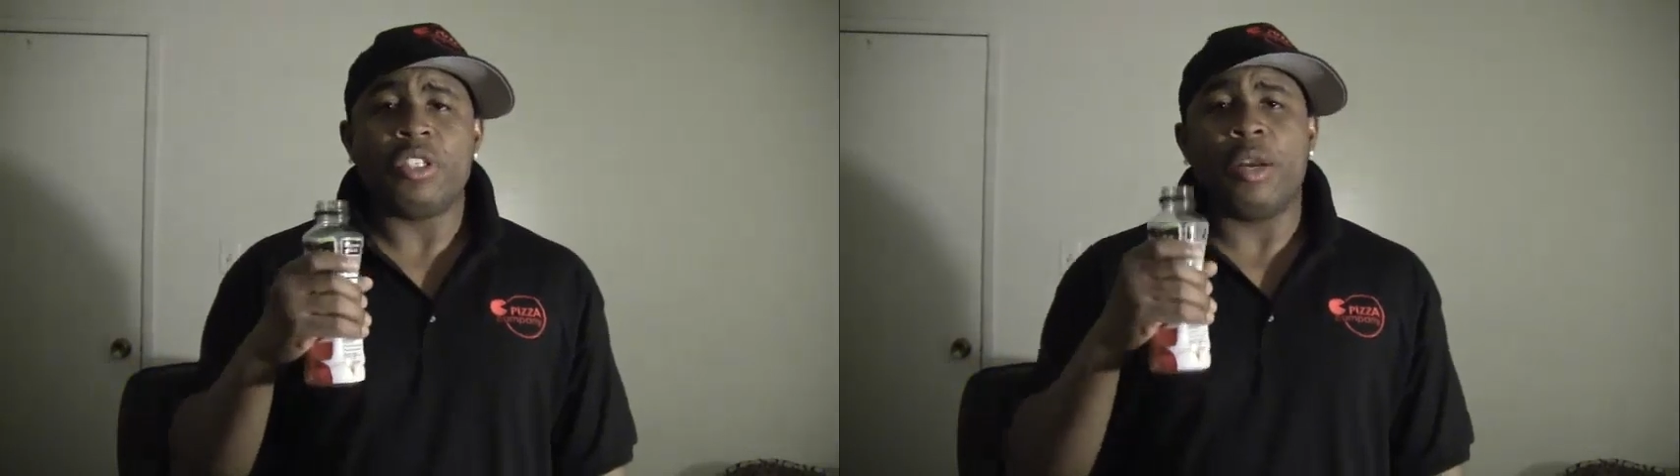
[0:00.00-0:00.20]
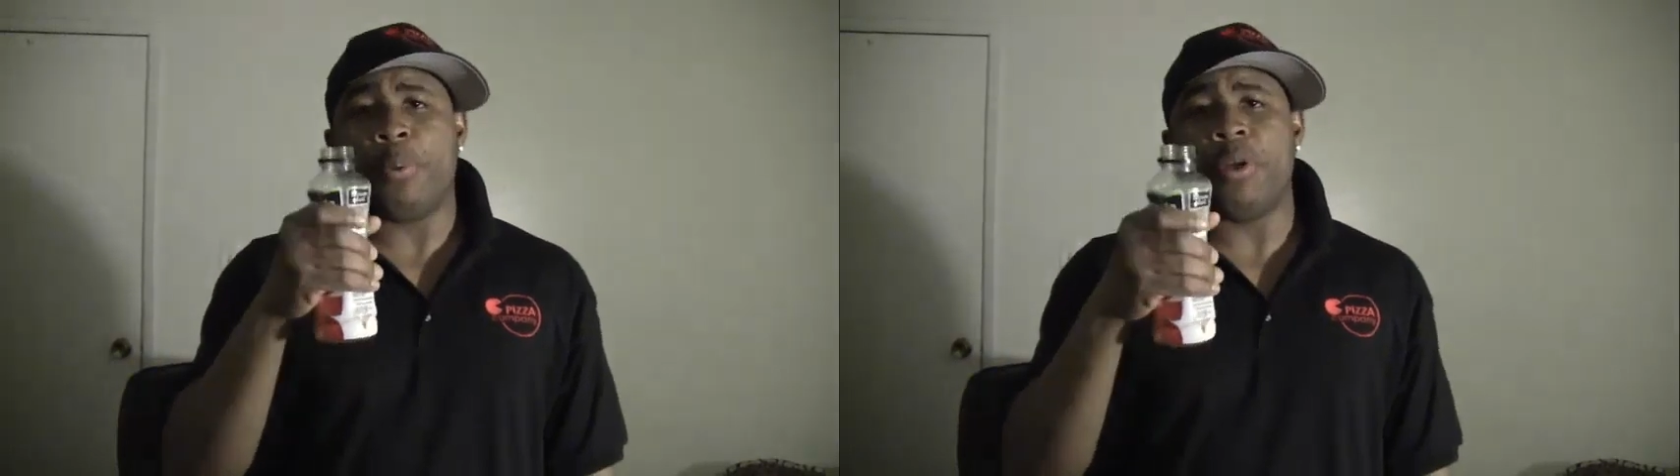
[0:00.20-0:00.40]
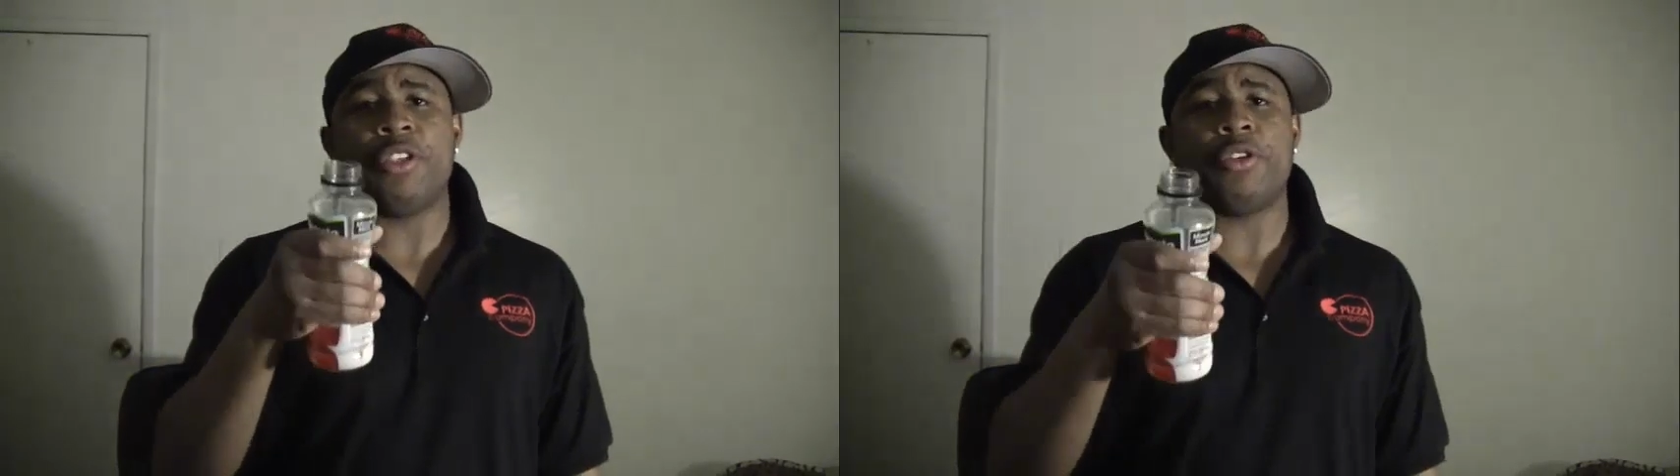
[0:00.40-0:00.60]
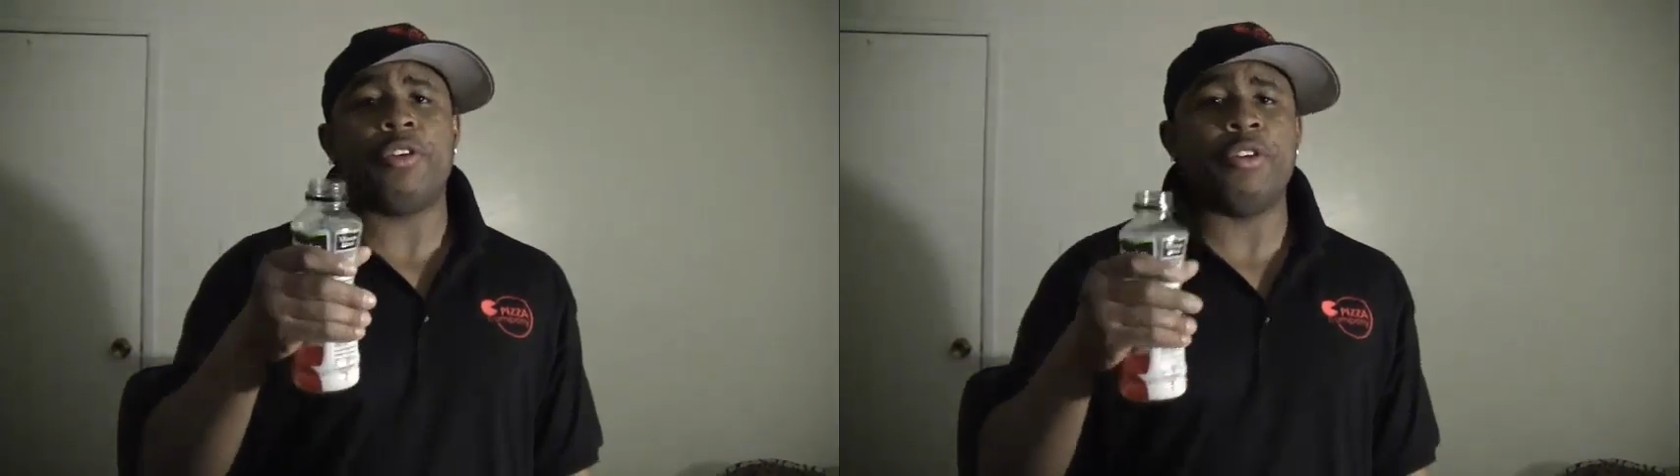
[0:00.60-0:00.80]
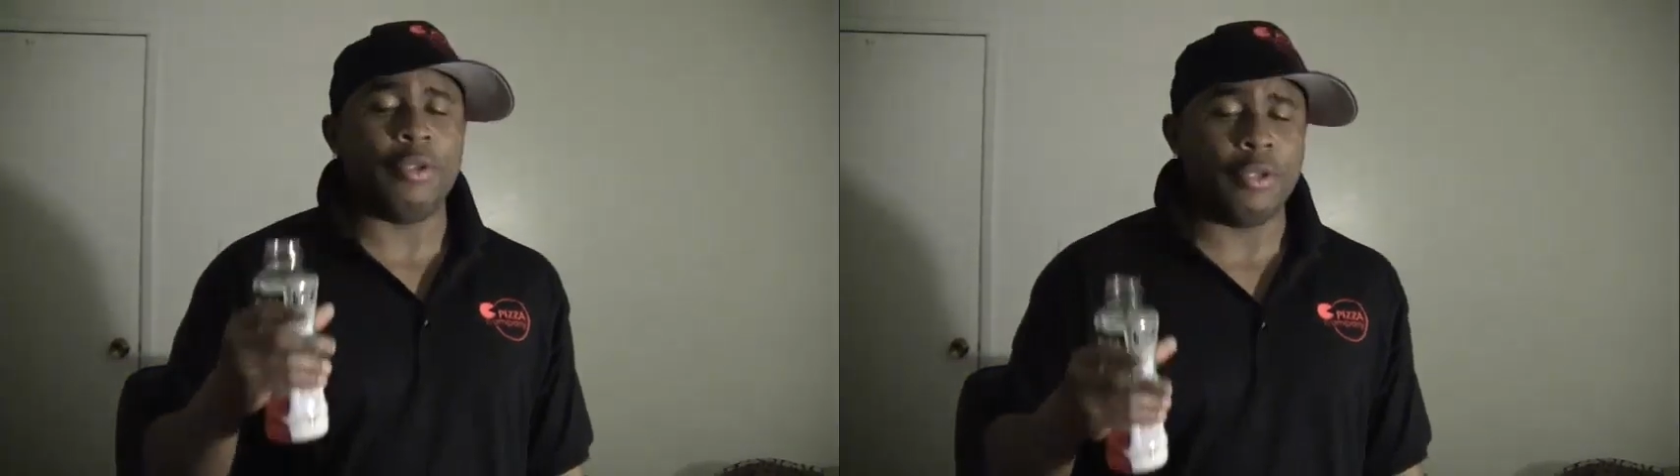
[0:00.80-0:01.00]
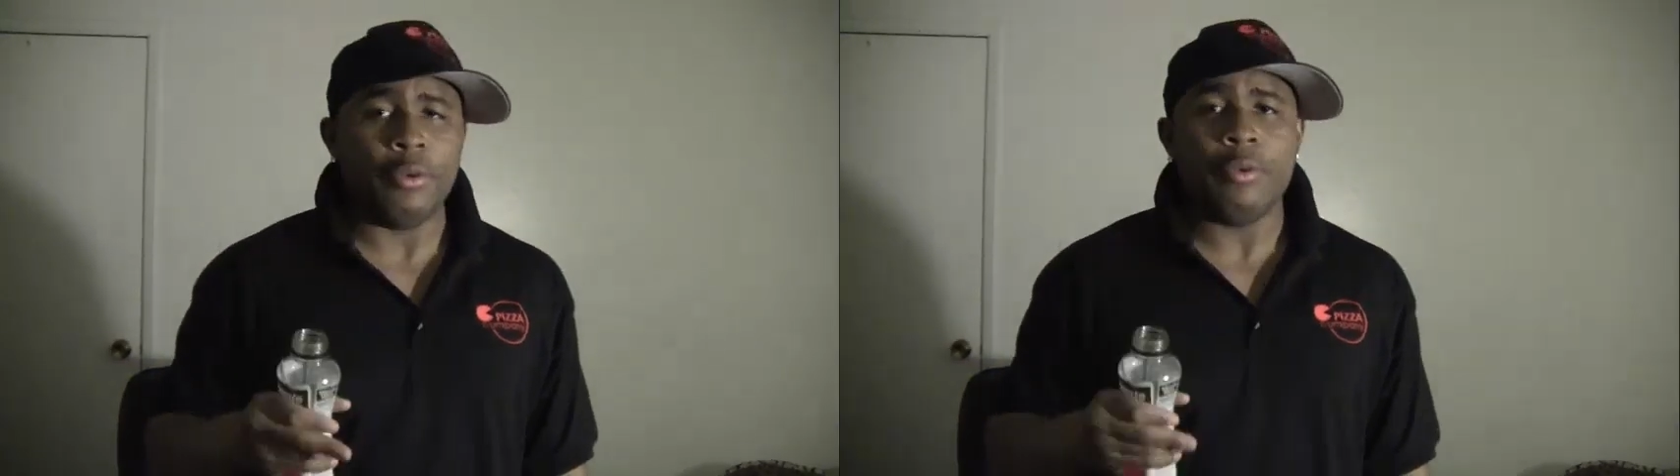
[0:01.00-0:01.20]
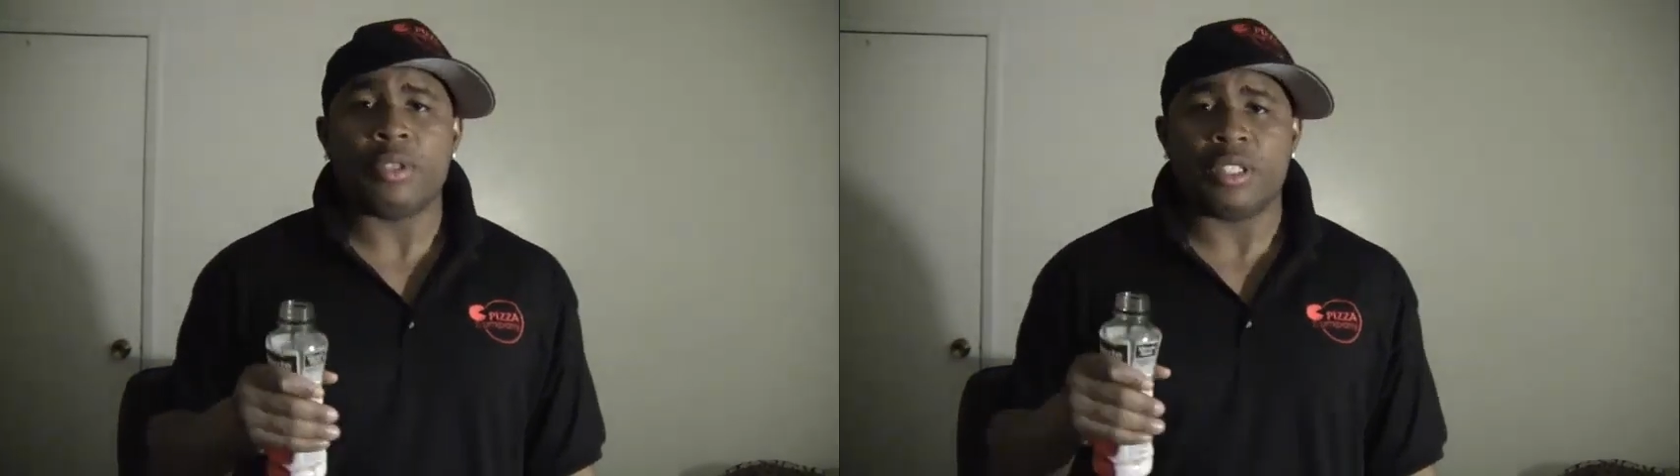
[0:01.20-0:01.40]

which I'm pretty sure you do,